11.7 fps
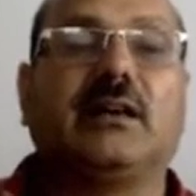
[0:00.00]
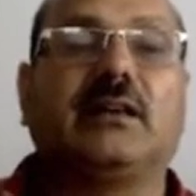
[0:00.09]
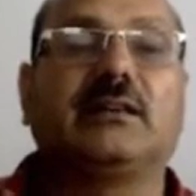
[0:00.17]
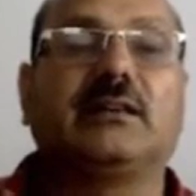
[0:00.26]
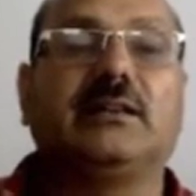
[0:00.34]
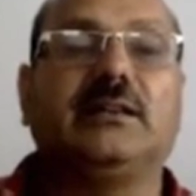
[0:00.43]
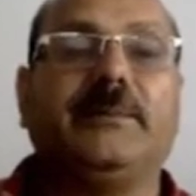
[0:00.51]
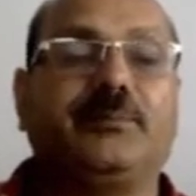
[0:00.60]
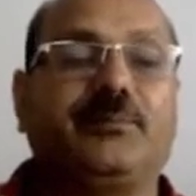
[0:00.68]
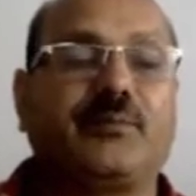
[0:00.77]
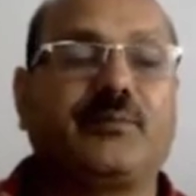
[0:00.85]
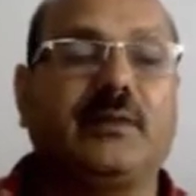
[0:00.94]
under the
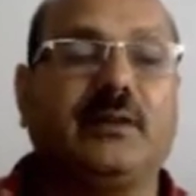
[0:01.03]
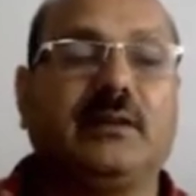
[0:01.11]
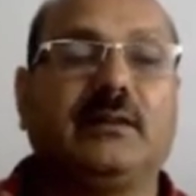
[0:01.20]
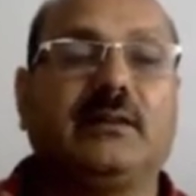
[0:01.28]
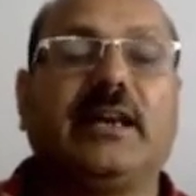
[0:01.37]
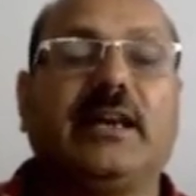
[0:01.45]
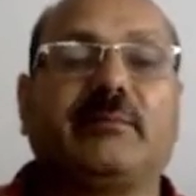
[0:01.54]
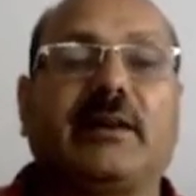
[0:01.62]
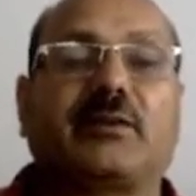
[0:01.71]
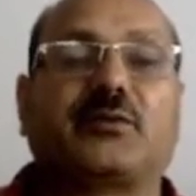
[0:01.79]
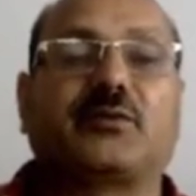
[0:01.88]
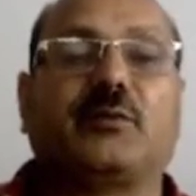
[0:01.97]
light
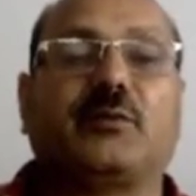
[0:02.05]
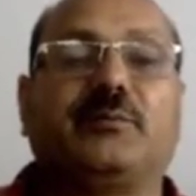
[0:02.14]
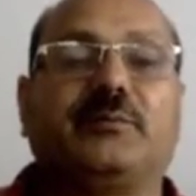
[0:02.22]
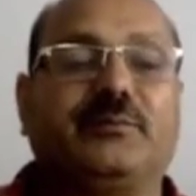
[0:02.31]
microscope.